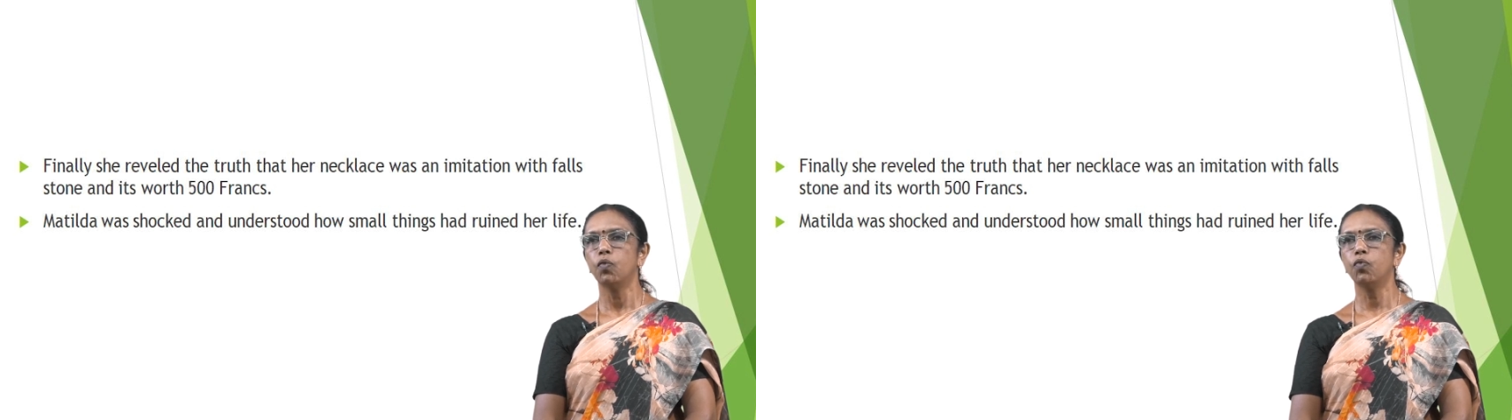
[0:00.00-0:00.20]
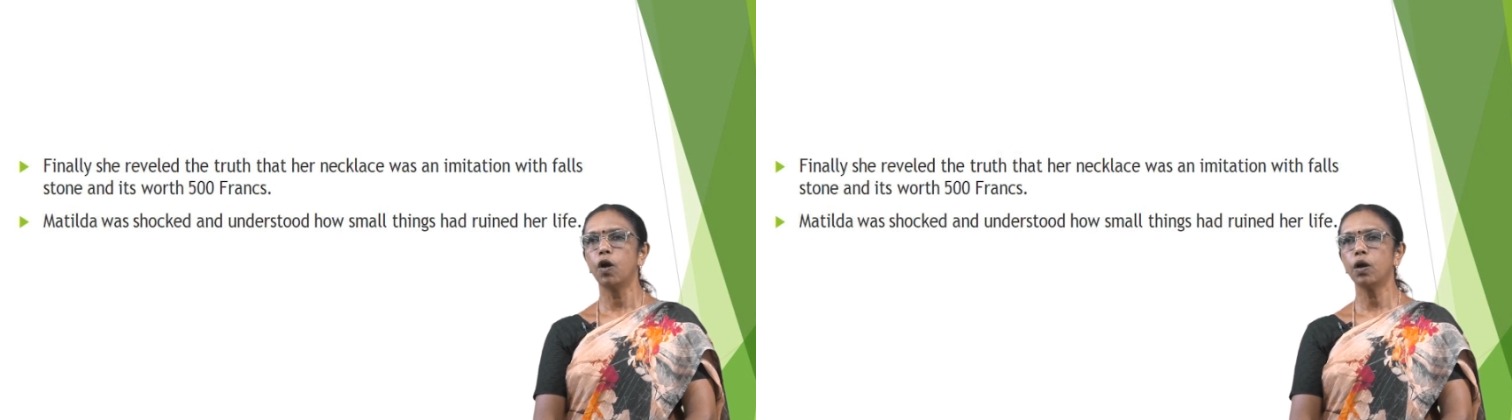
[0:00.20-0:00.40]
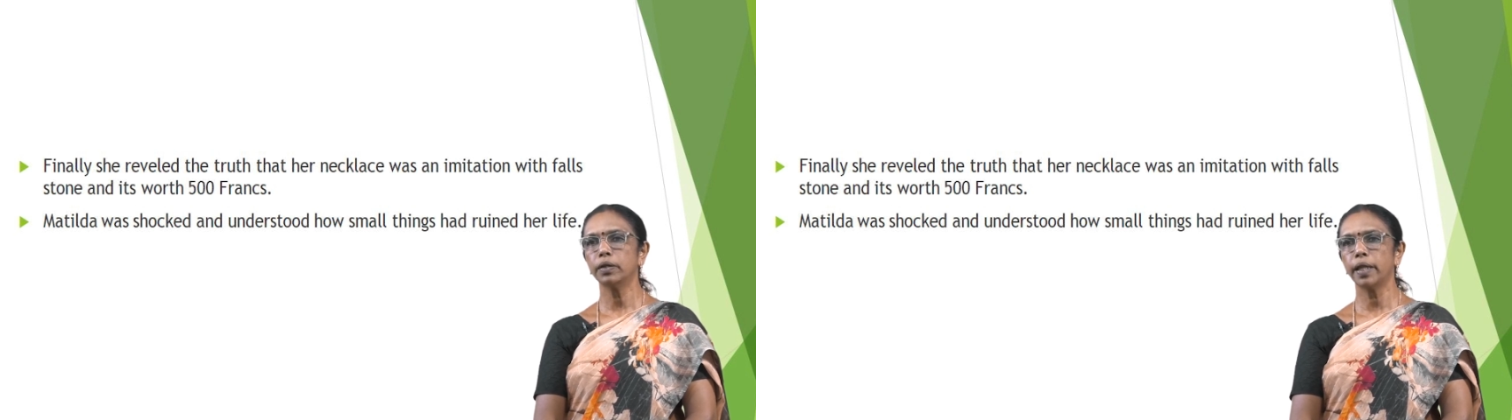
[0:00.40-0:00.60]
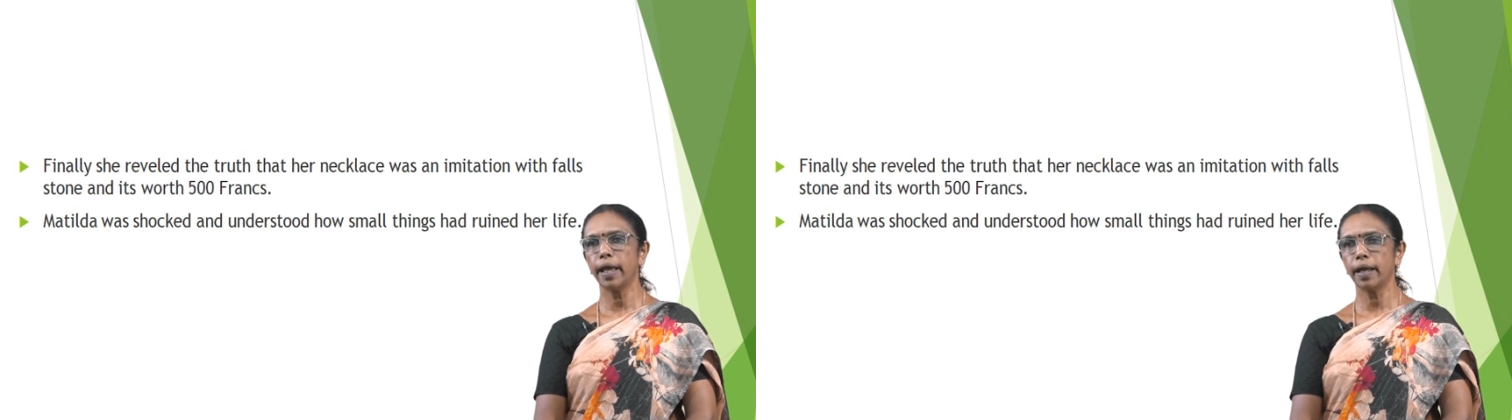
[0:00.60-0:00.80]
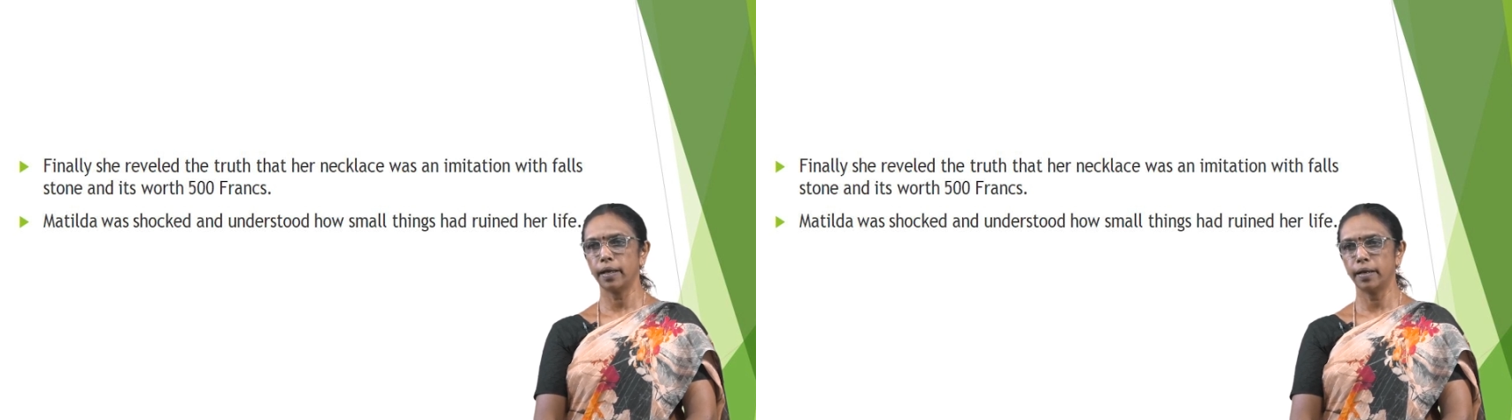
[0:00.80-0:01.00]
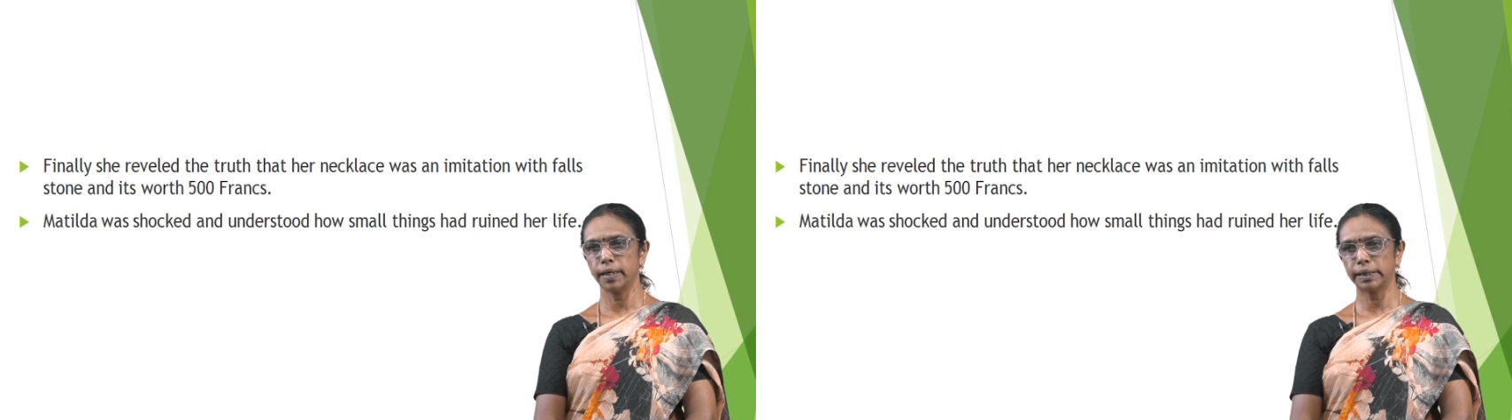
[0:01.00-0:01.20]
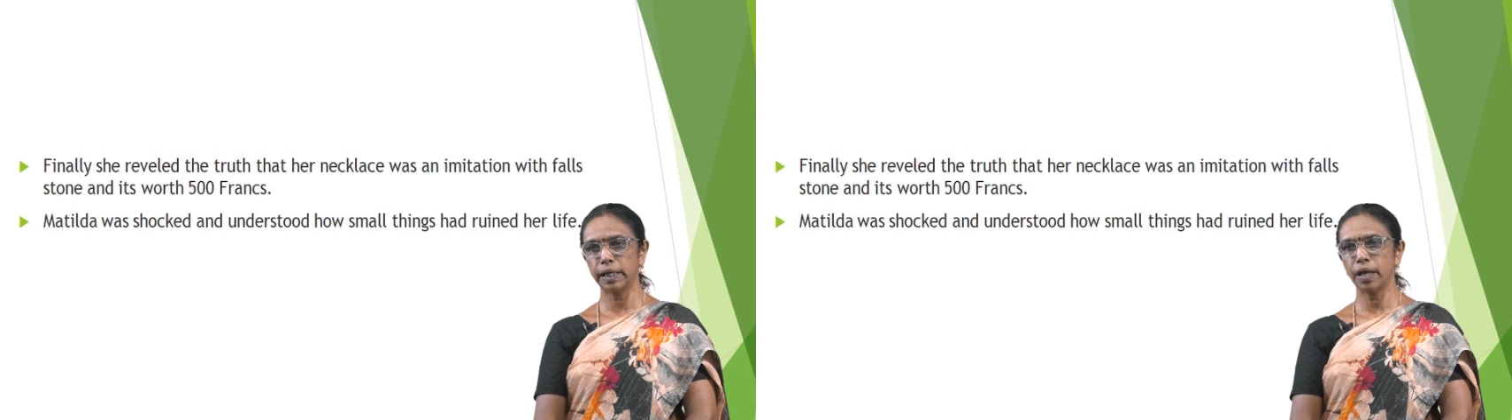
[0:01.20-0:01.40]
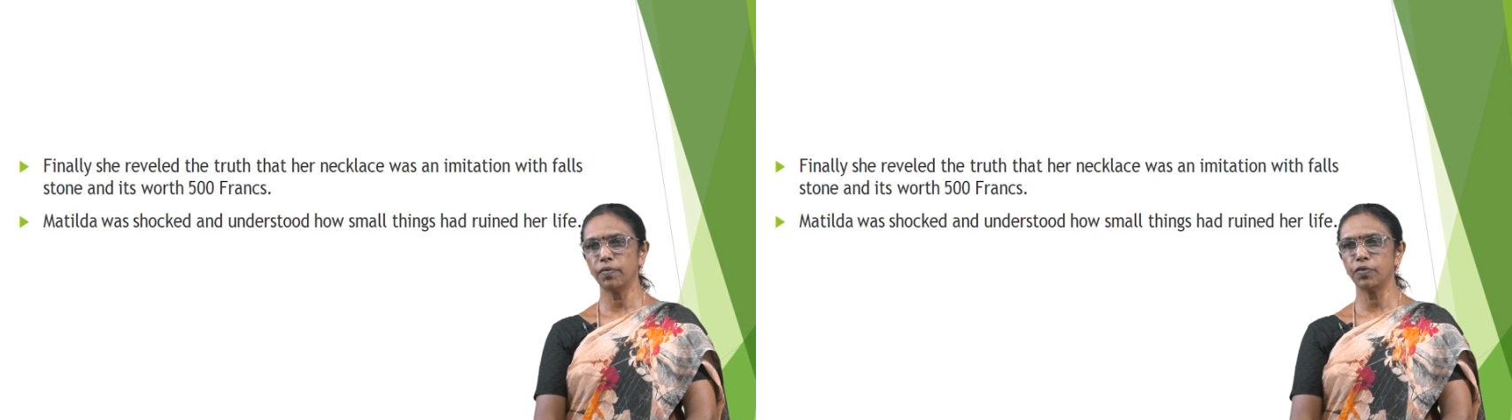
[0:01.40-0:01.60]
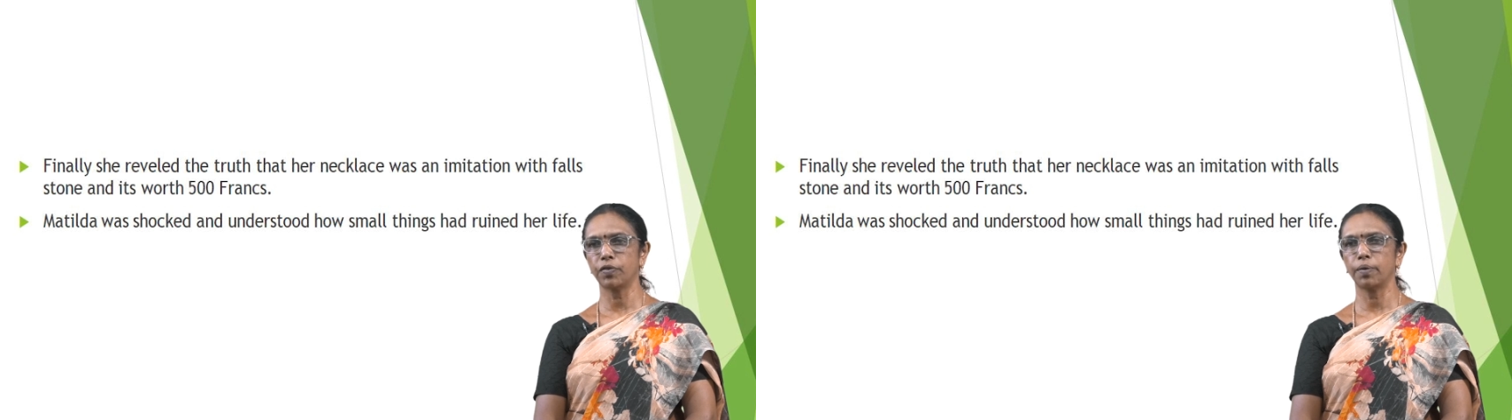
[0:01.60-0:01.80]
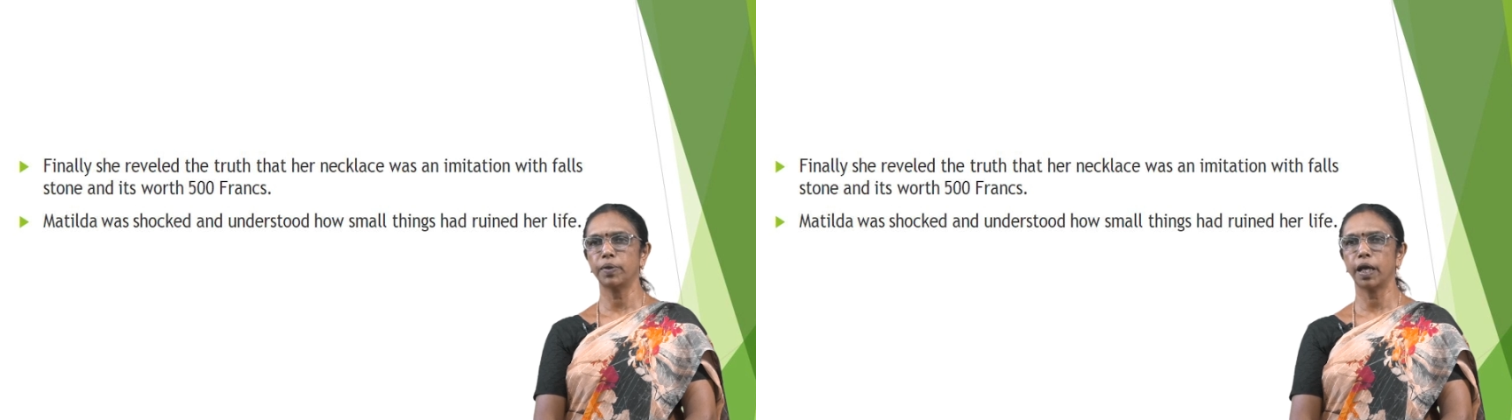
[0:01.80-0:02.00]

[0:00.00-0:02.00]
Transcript: what they received from